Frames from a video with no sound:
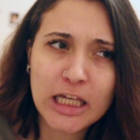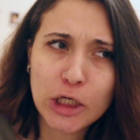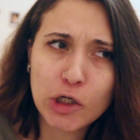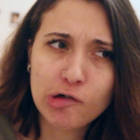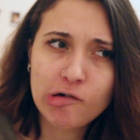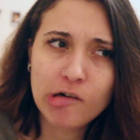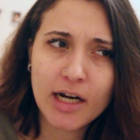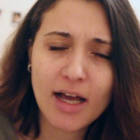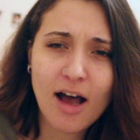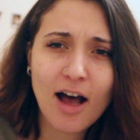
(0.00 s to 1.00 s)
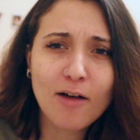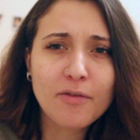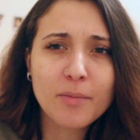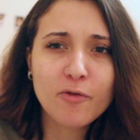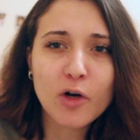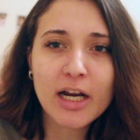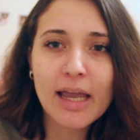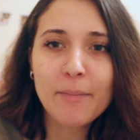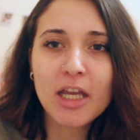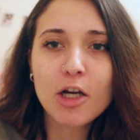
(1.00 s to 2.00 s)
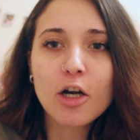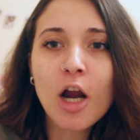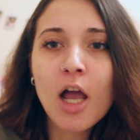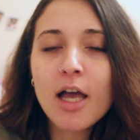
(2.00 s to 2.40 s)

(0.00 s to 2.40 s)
year and a half before I came here,